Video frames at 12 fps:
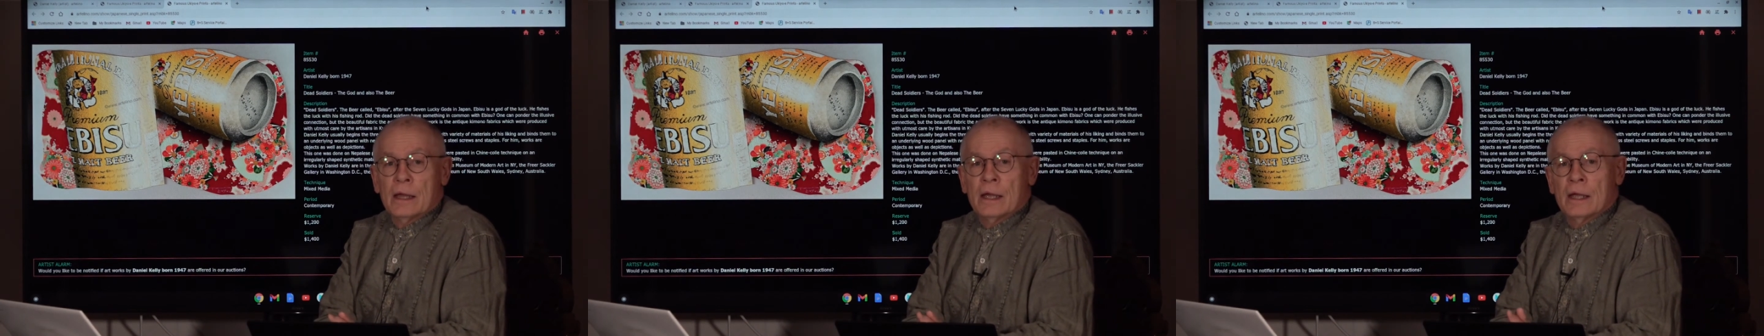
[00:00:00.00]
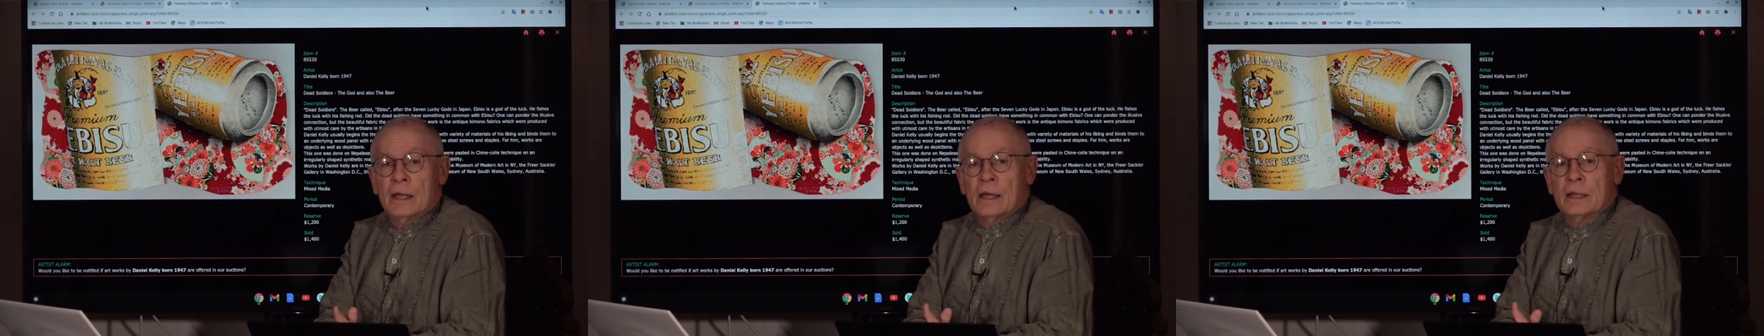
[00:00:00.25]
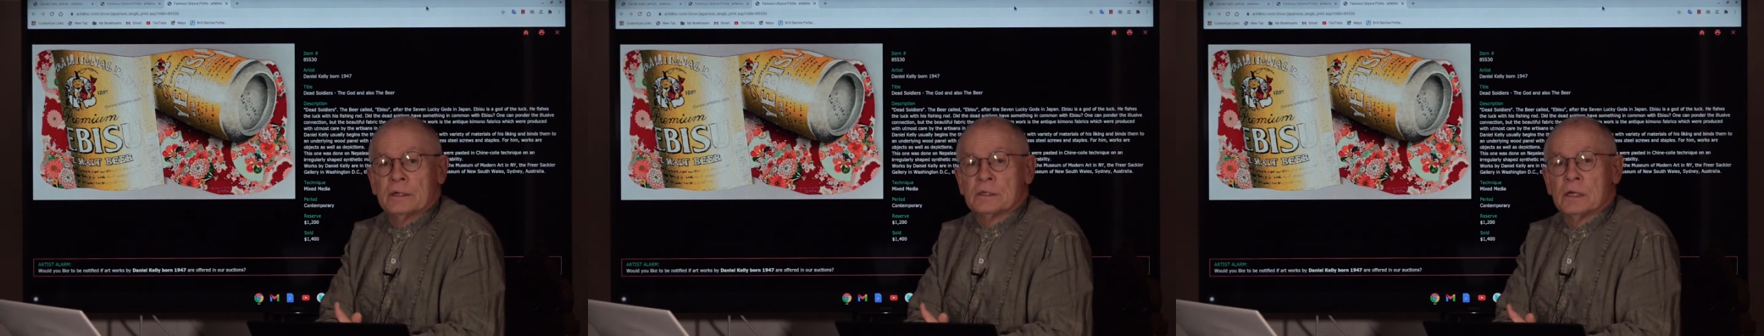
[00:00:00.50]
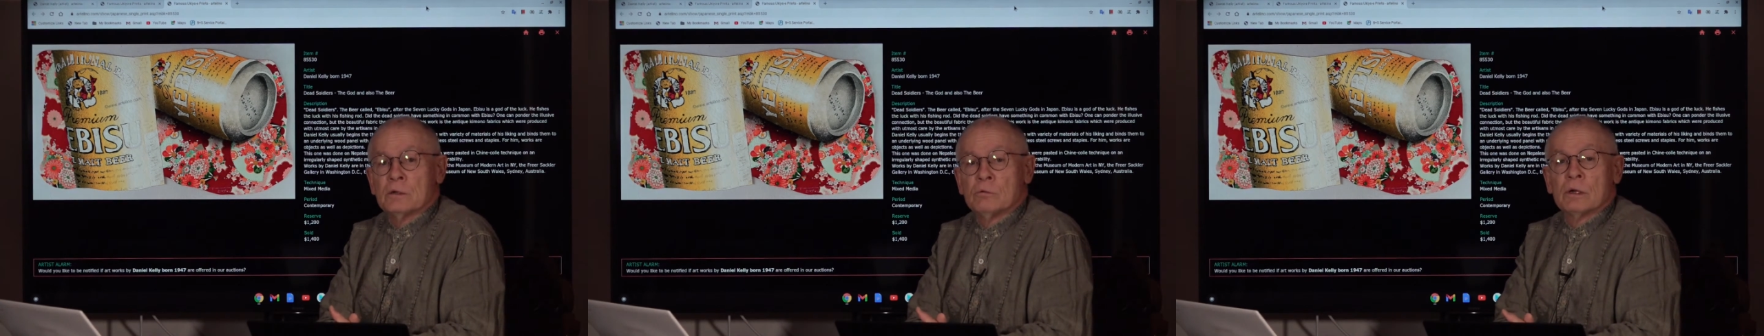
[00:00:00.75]
And
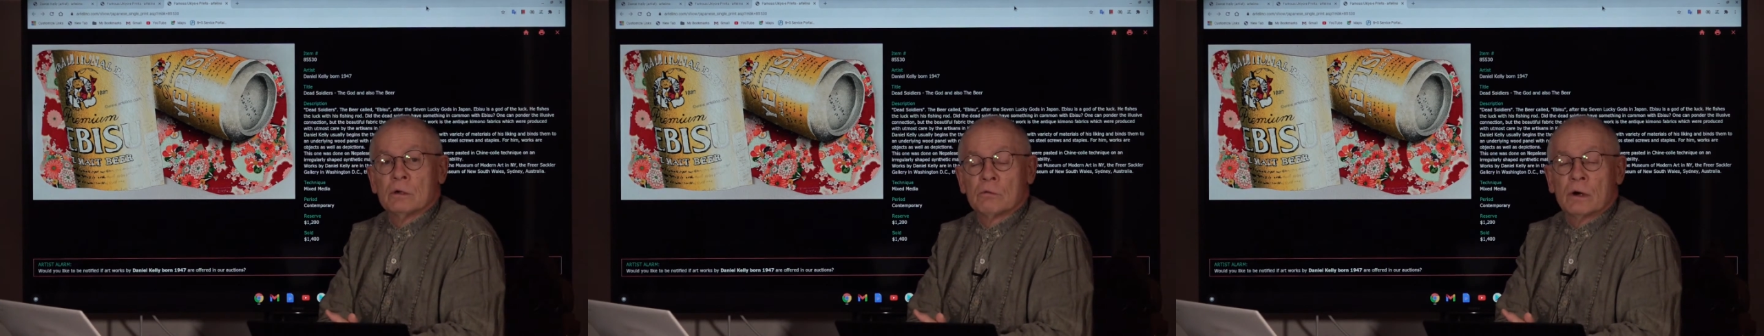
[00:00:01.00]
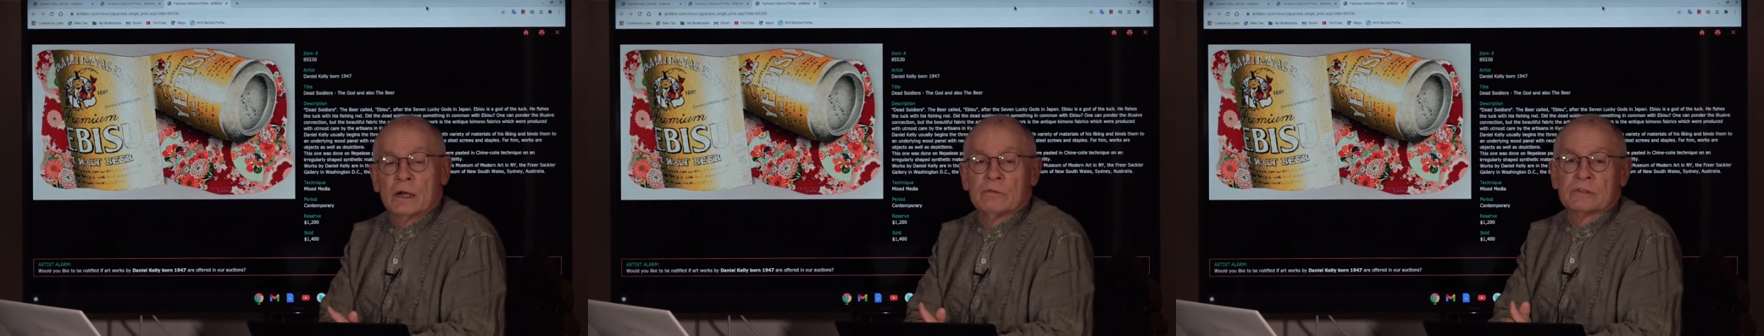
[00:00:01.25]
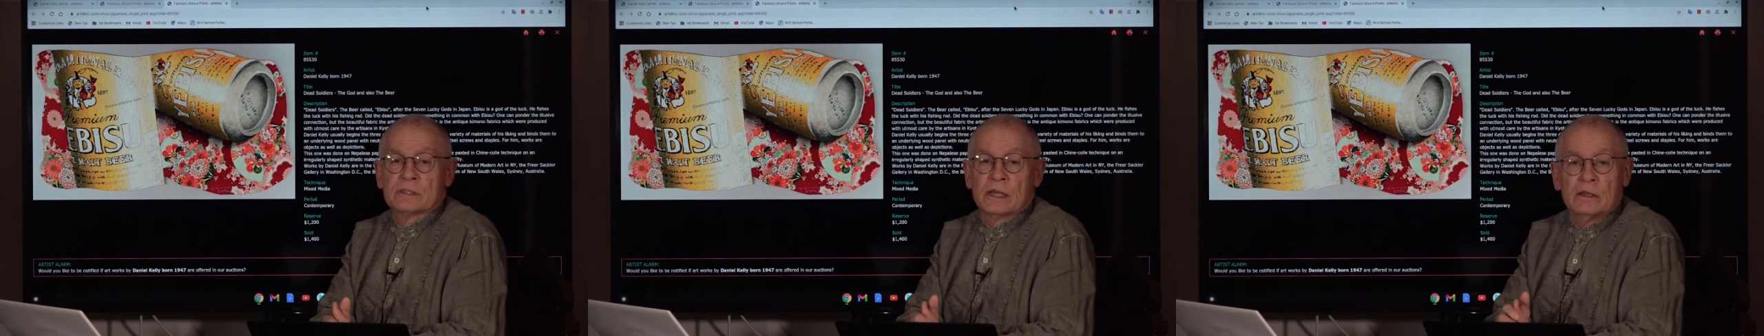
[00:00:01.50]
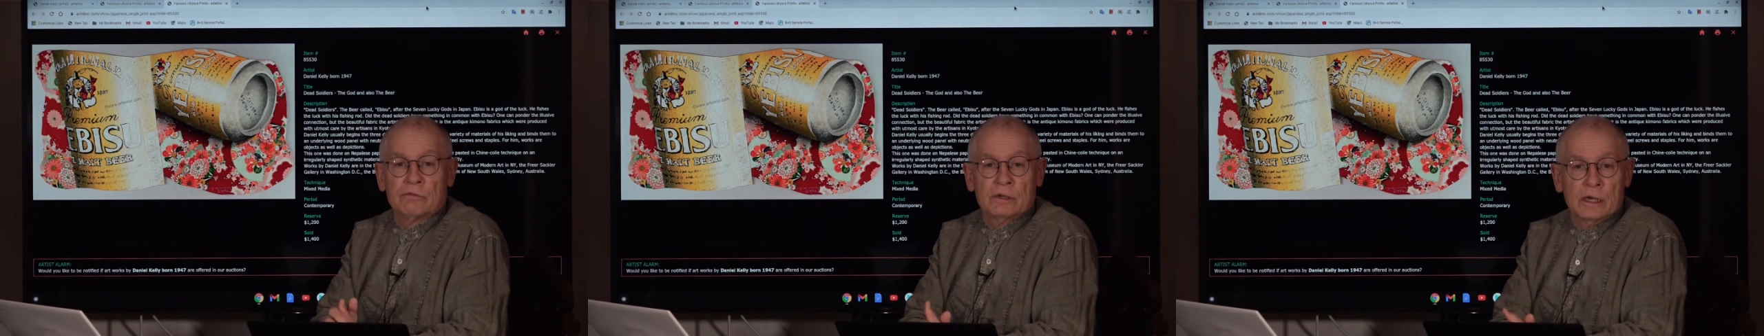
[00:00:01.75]
it will arrive
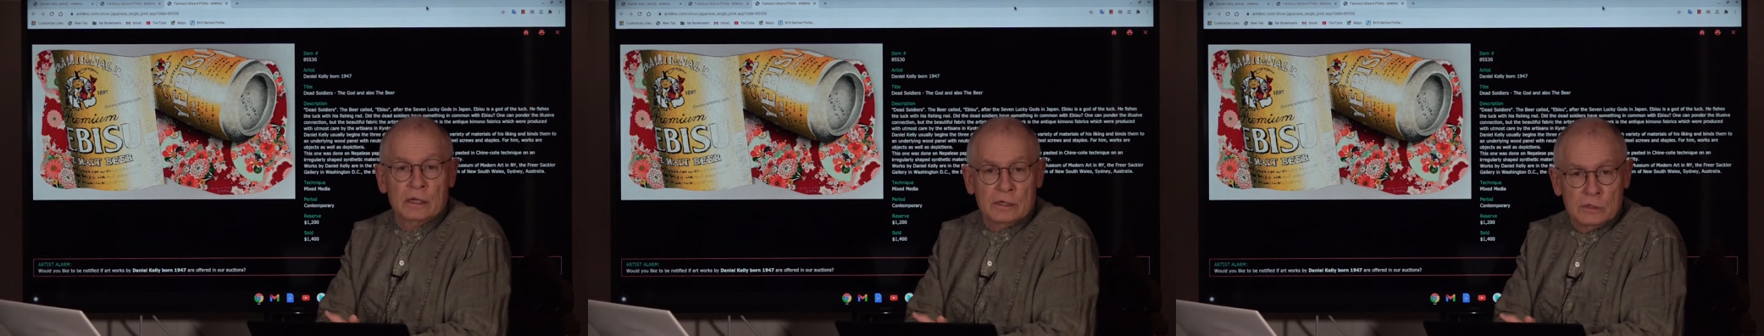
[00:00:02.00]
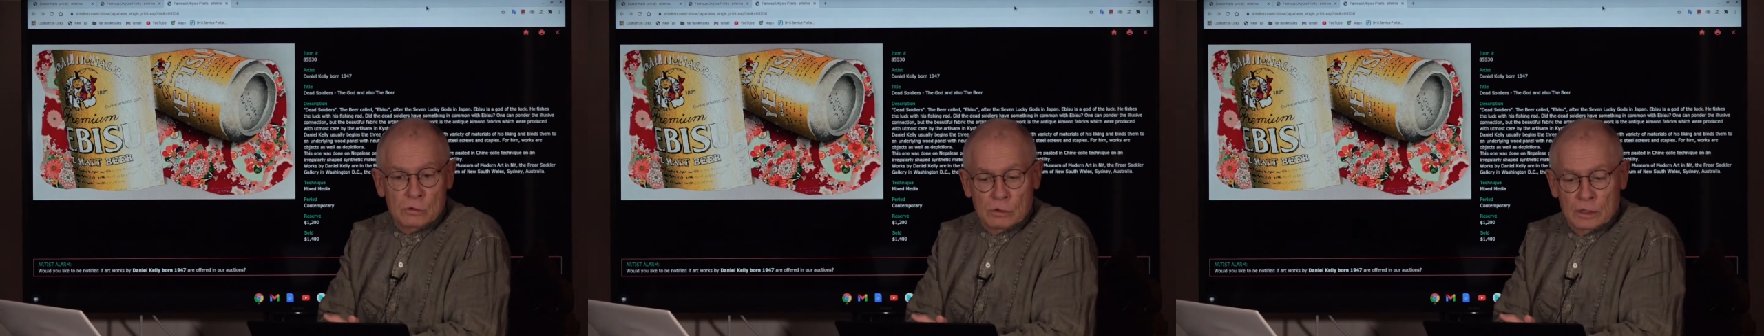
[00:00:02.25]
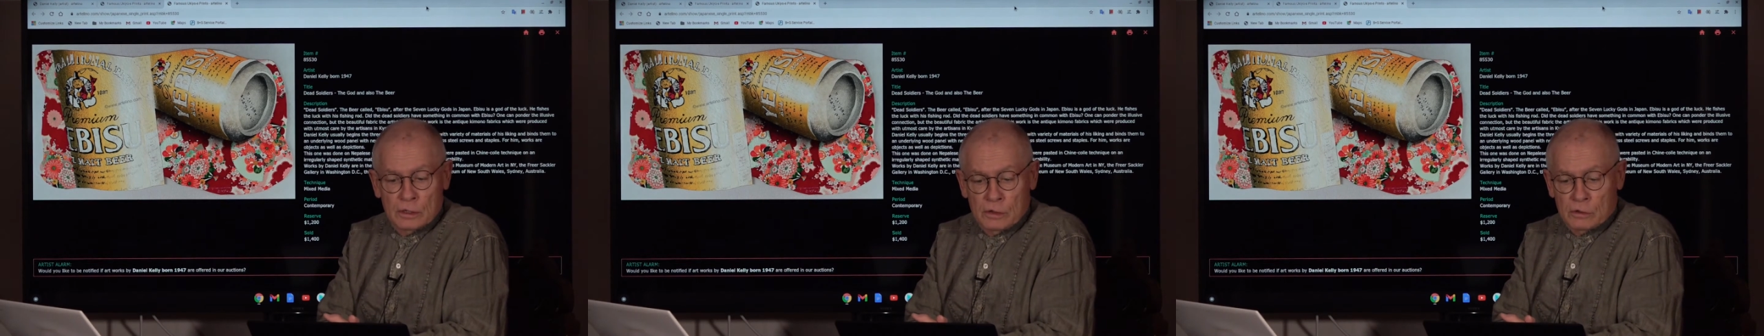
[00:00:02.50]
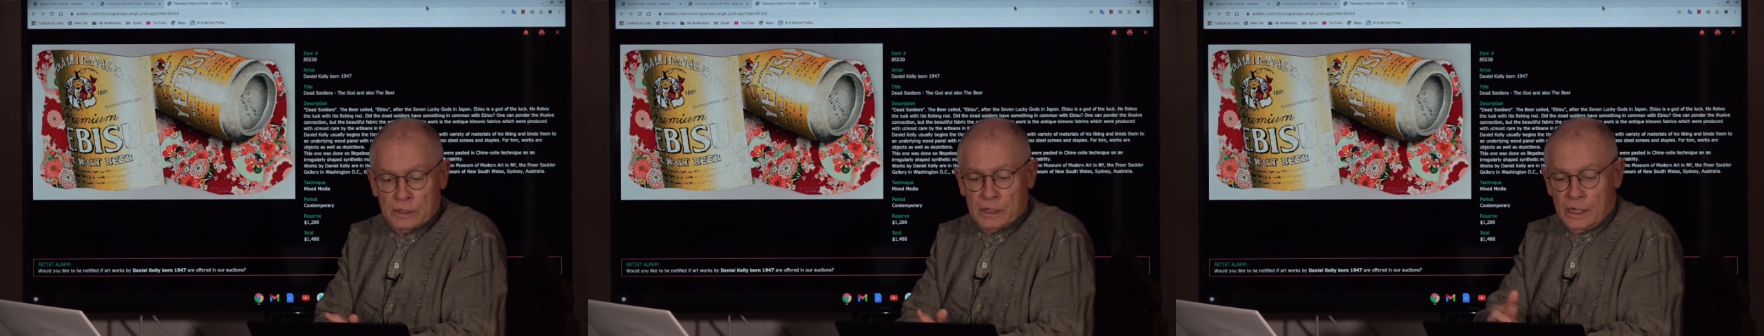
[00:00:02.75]
safely at your
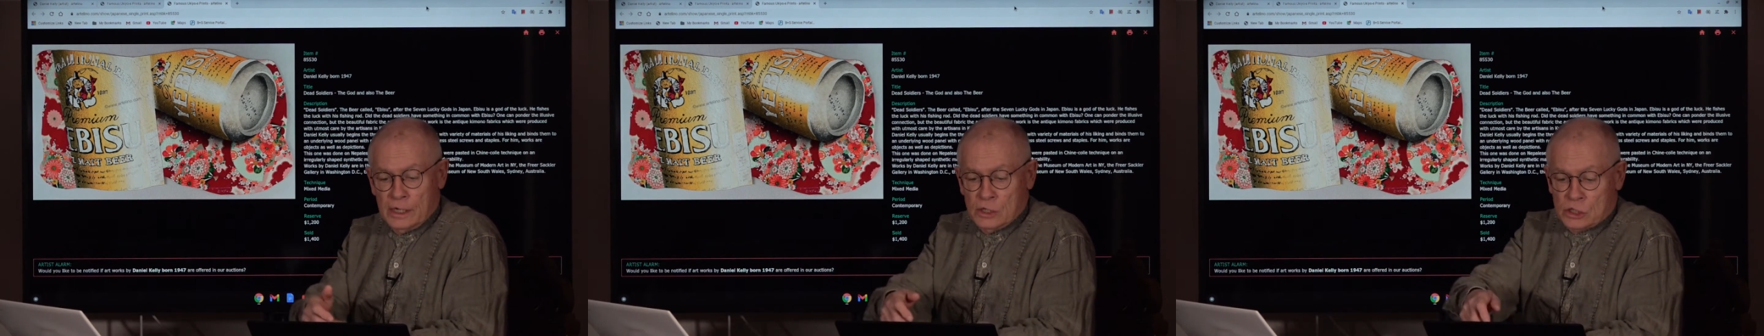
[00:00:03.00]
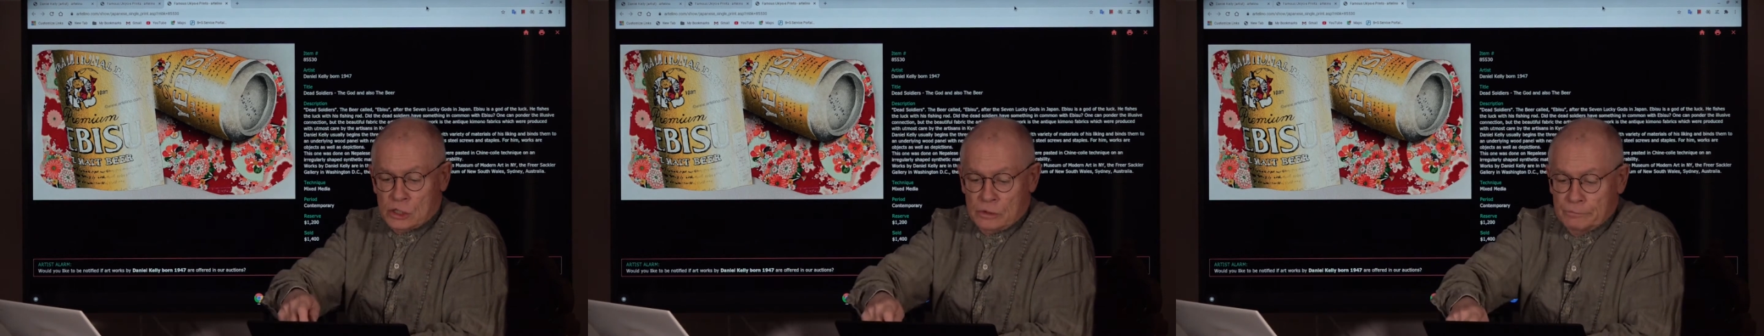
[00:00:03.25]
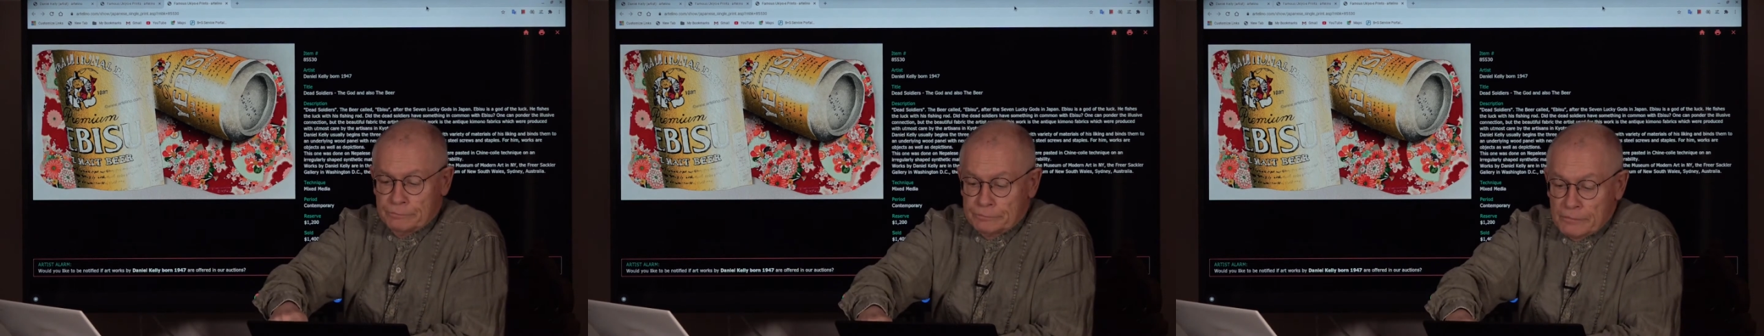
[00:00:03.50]
location.